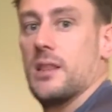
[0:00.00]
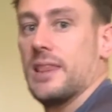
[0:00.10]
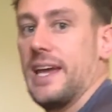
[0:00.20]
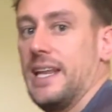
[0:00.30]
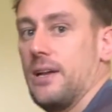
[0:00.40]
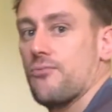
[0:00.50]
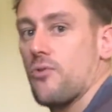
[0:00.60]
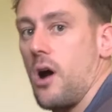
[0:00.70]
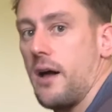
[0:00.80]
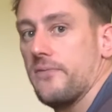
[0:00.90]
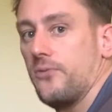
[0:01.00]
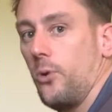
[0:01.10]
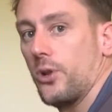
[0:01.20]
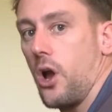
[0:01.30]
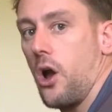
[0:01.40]
leaning right
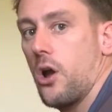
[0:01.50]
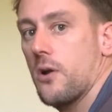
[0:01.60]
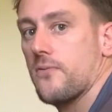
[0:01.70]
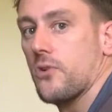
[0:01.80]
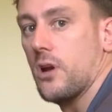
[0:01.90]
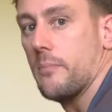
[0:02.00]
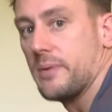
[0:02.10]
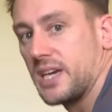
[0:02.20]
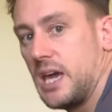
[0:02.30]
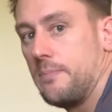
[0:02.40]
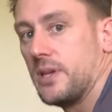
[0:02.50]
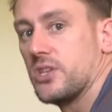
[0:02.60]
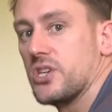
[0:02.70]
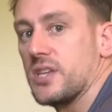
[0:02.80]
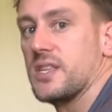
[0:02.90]
forward over it, but keeping your
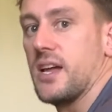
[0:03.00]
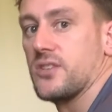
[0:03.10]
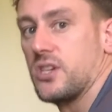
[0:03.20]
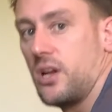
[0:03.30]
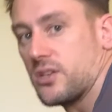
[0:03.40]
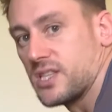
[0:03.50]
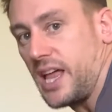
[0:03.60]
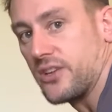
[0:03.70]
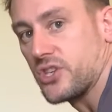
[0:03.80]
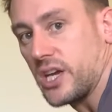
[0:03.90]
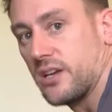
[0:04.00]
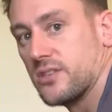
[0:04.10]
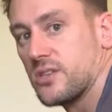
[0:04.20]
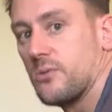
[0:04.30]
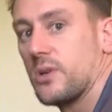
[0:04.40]
chest out so you're not slouching.
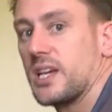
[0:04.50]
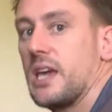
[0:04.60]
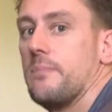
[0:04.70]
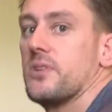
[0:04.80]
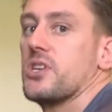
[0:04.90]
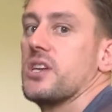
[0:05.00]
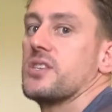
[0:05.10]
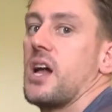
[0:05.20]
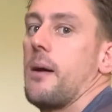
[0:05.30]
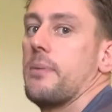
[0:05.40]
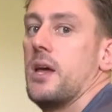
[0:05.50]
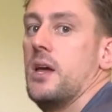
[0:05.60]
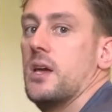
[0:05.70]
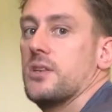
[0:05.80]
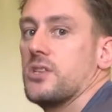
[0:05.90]
So you want to keep your chest up
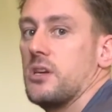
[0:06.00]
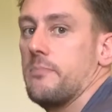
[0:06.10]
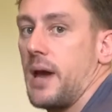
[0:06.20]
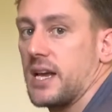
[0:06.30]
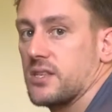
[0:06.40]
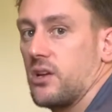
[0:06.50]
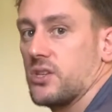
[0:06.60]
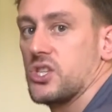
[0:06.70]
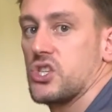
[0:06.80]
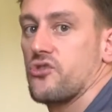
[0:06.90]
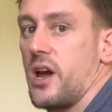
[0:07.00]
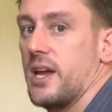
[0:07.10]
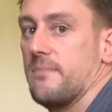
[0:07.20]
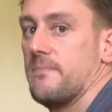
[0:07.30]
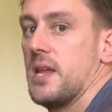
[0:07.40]
so your back's nice and straight.
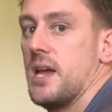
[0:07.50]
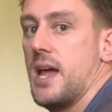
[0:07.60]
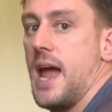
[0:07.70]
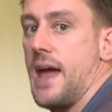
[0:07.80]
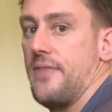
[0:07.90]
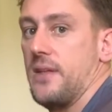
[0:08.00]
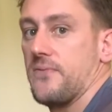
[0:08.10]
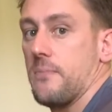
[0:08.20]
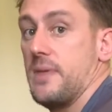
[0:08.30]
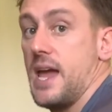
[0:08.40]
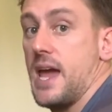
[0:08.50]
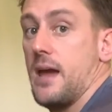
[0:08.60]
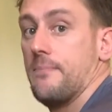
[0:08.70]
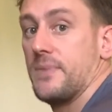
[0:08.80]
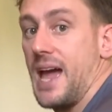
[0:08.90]
And then from
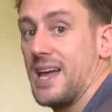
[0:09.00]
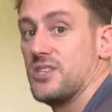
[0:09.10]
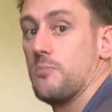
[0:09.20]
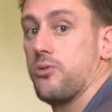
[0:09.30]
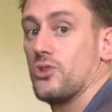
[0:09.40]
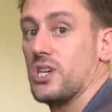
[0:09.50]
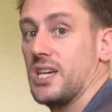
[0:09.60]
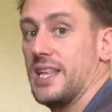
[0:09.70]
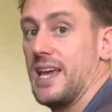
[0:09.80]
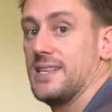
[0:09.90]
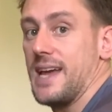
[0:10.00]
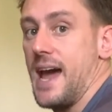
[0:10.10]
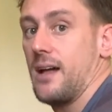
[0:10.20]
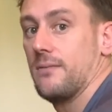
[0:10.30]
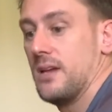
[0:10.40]
there, as you're pushing your knees
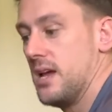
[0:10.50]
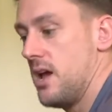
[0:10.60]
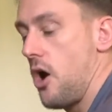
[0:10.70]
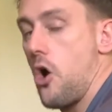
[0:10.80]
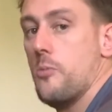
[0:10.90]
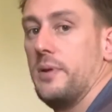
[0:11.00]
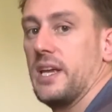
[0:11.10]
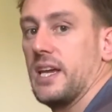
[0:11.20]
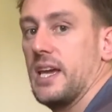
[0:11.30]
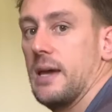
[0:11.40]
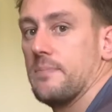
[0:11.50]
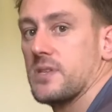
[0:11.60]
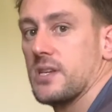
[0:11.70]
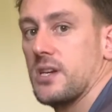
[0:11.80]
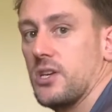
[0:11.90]
out, opening your hips,